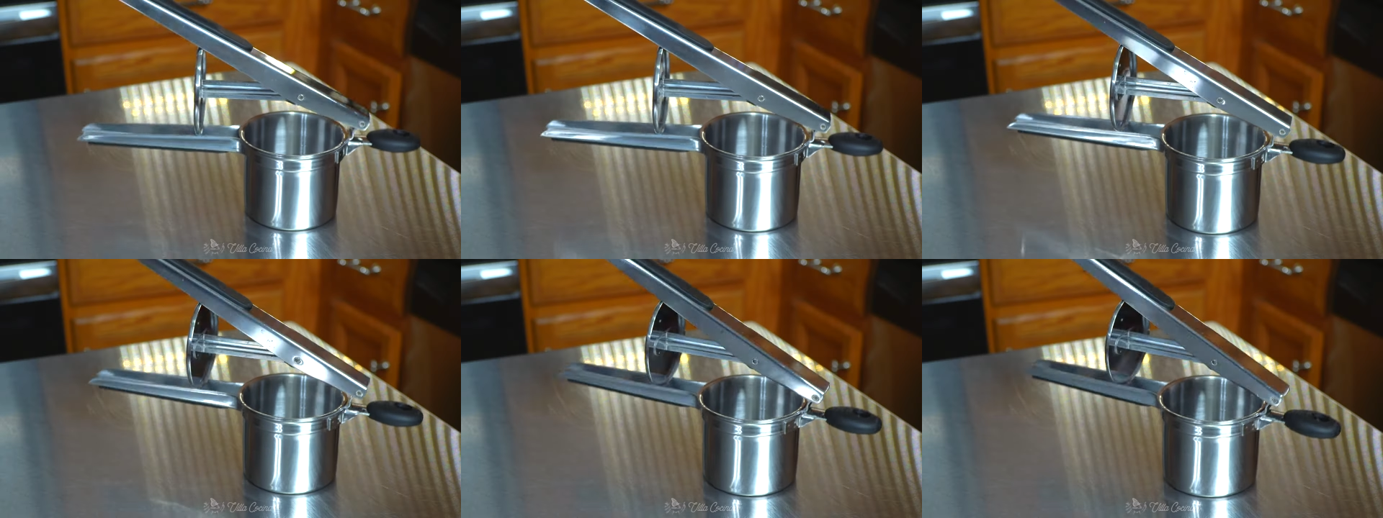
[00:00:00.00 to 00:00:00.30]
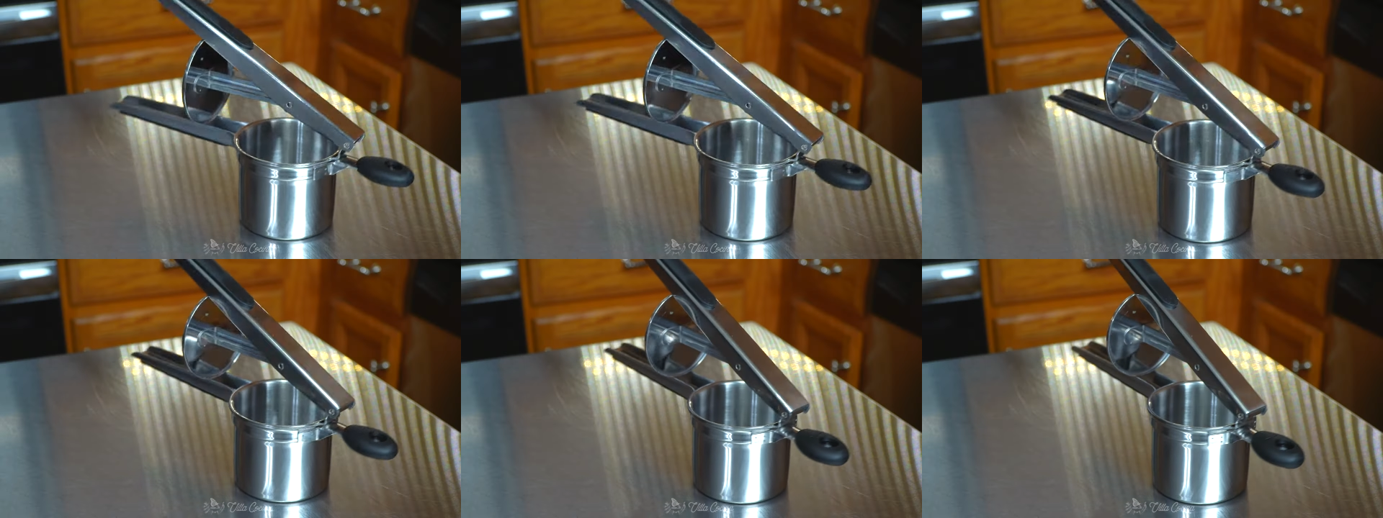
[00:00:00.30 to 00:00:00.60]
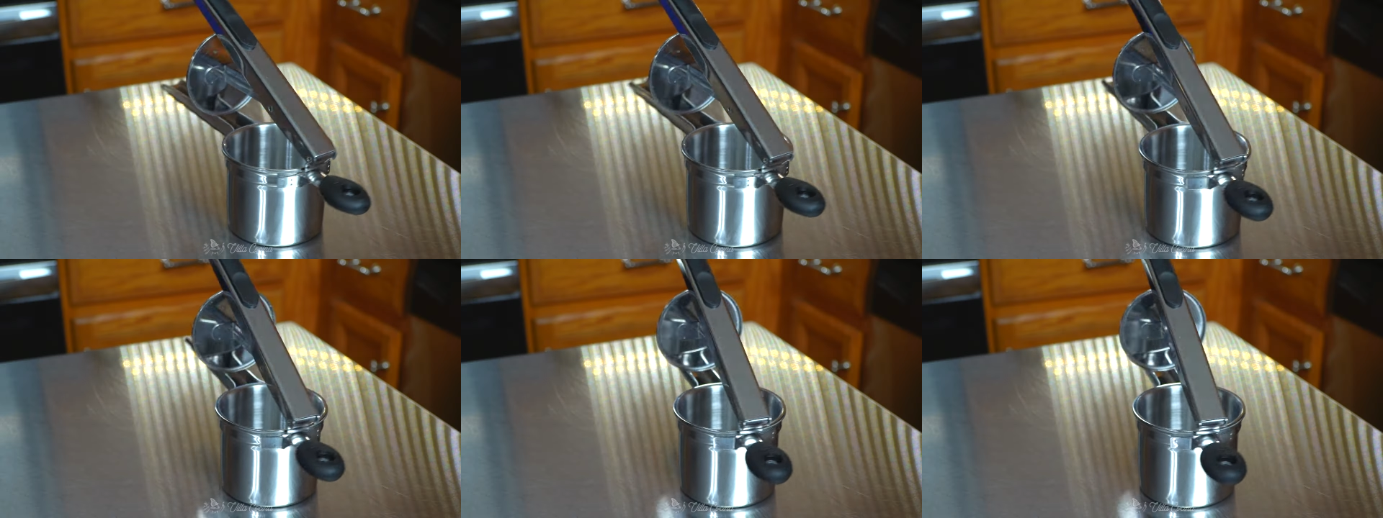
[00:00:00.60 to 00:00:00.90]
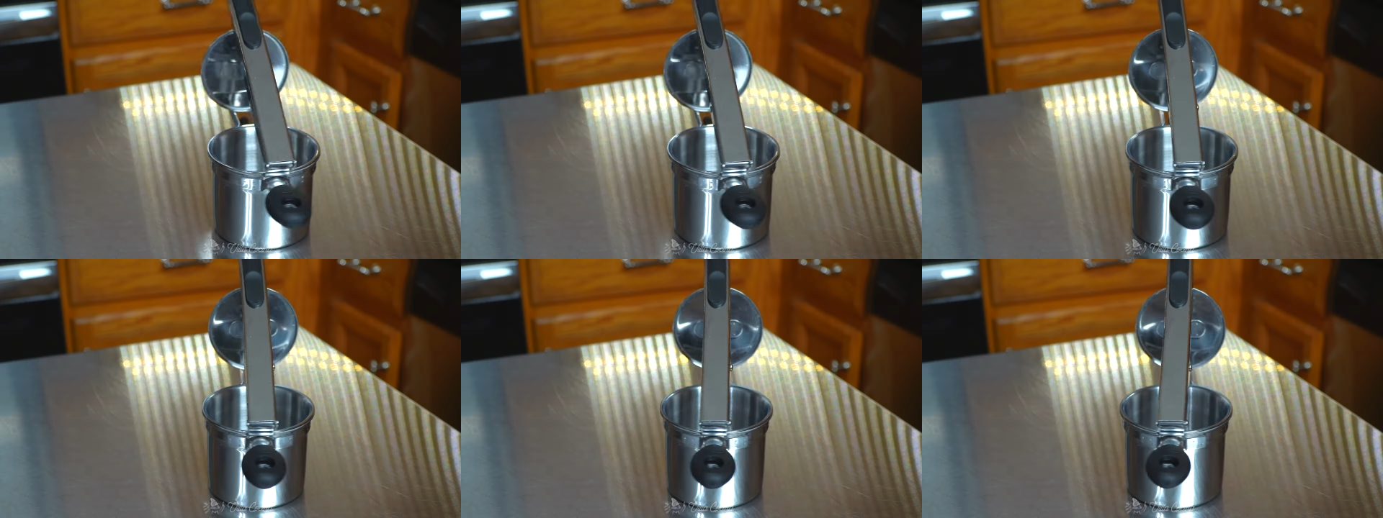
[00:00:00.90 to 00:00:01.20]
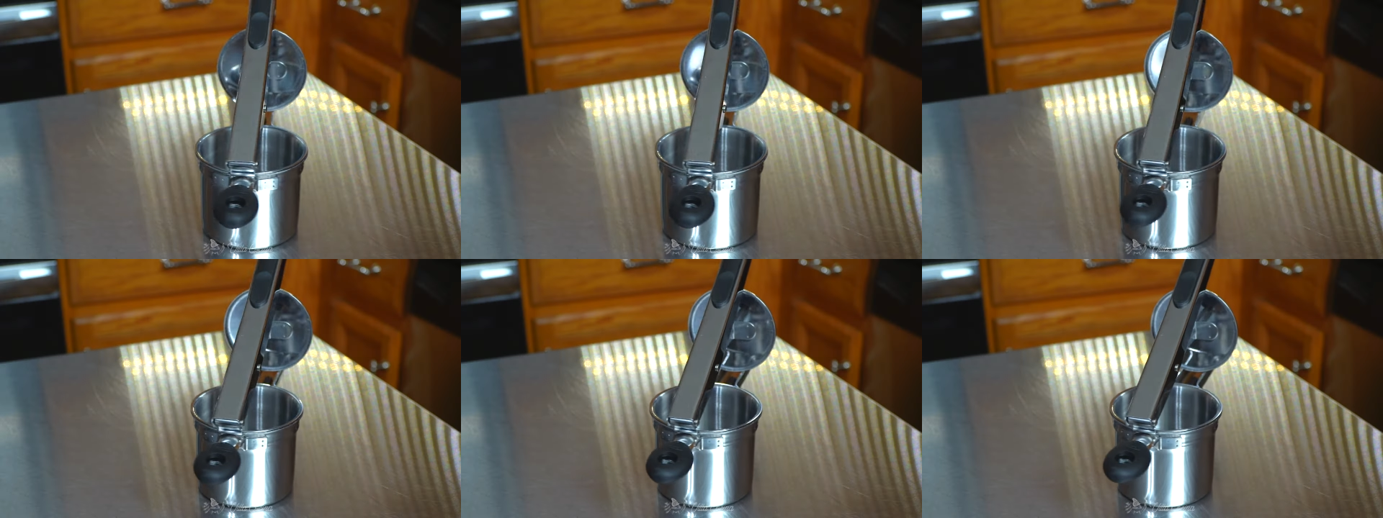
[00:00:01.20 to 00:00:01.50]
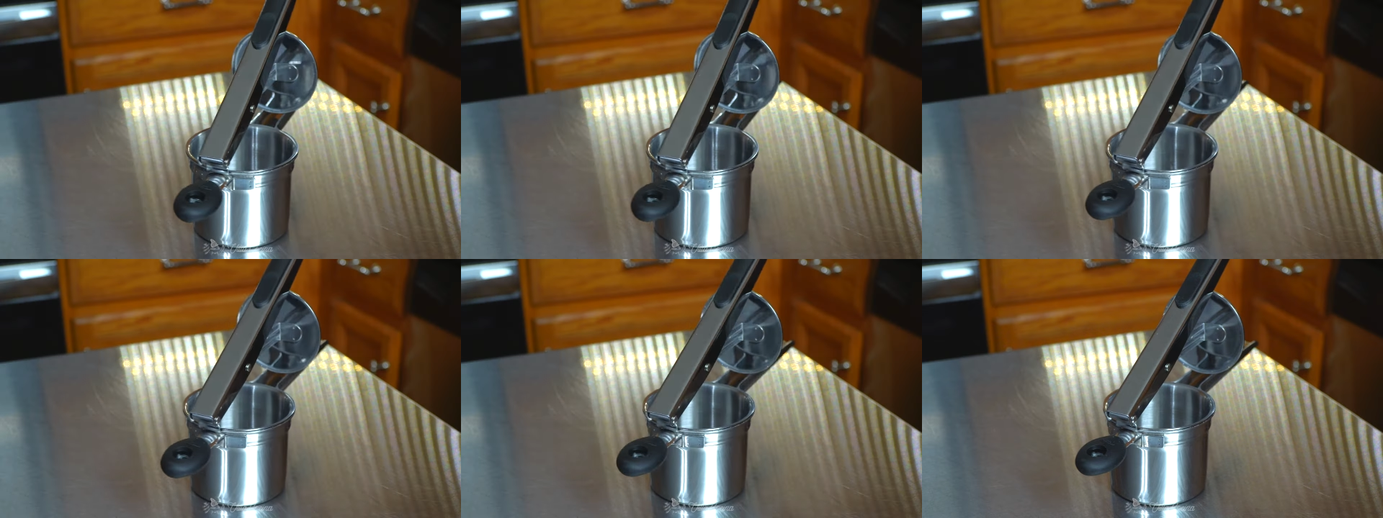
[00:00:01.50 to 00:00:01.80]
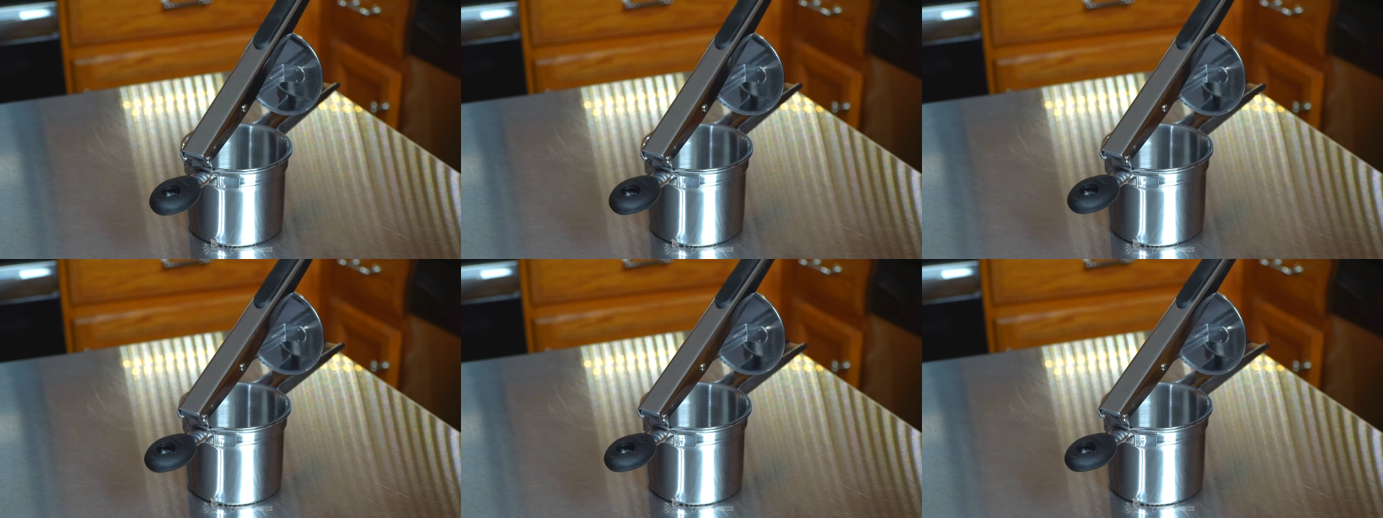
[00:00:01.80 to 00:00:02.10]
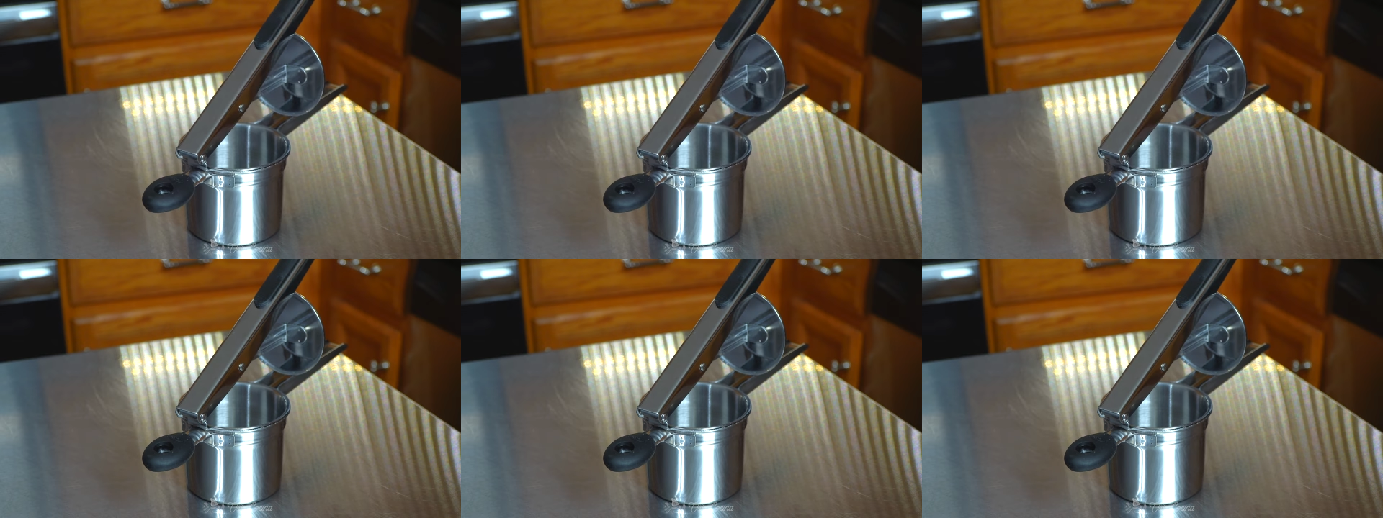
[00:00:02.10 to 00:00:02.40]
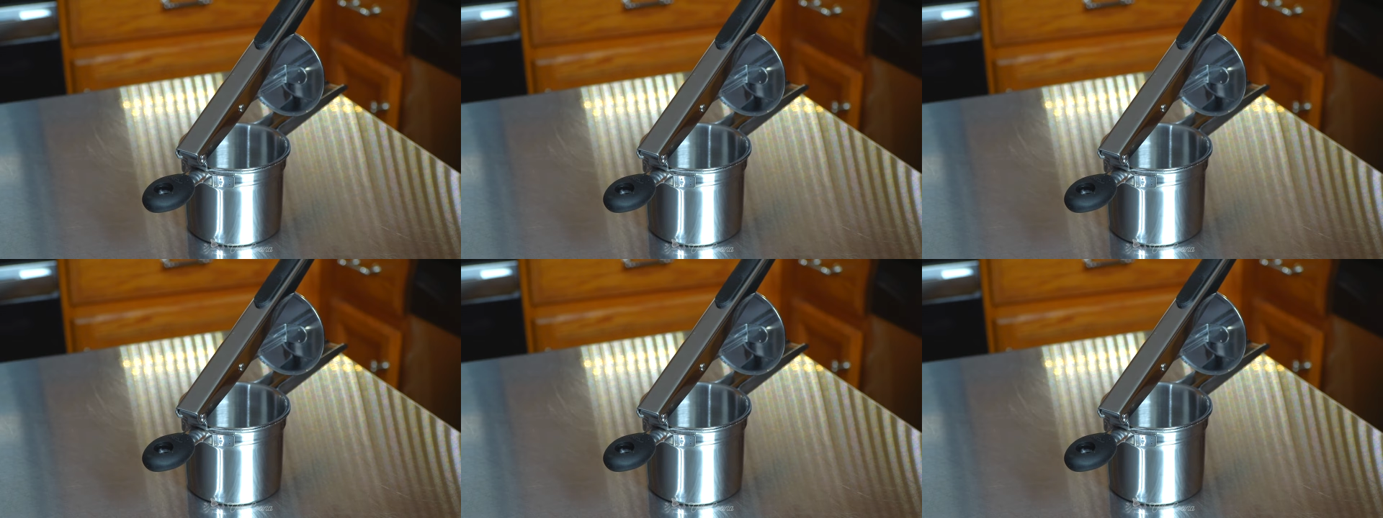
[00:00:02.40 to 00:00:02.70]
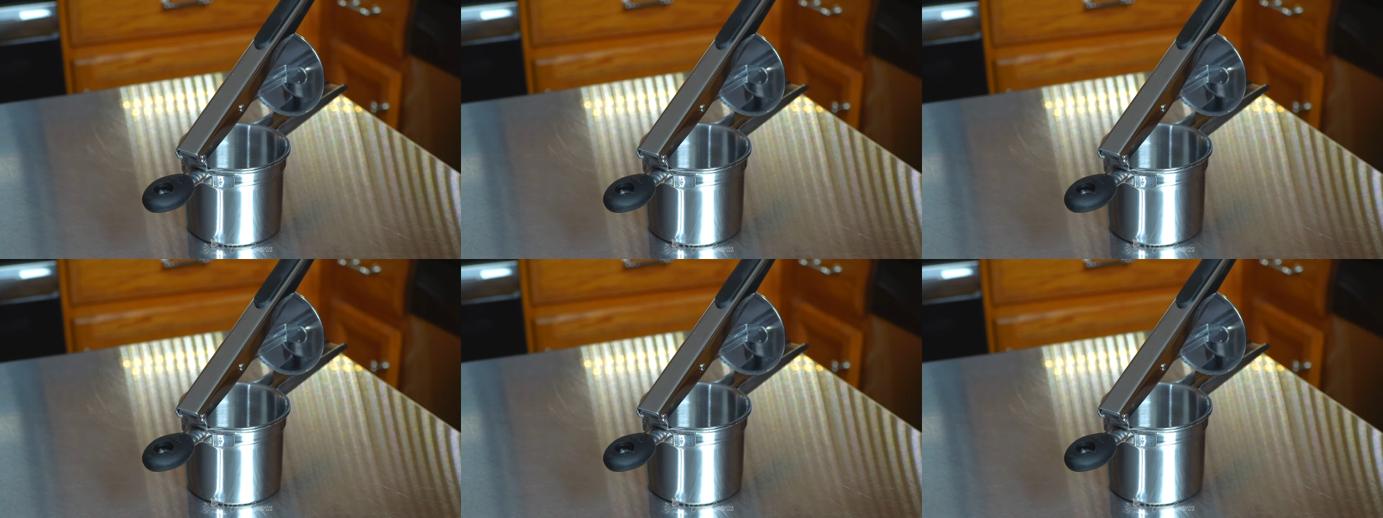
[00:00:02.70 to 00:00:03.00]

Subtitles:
Nobody's mouth can be seen.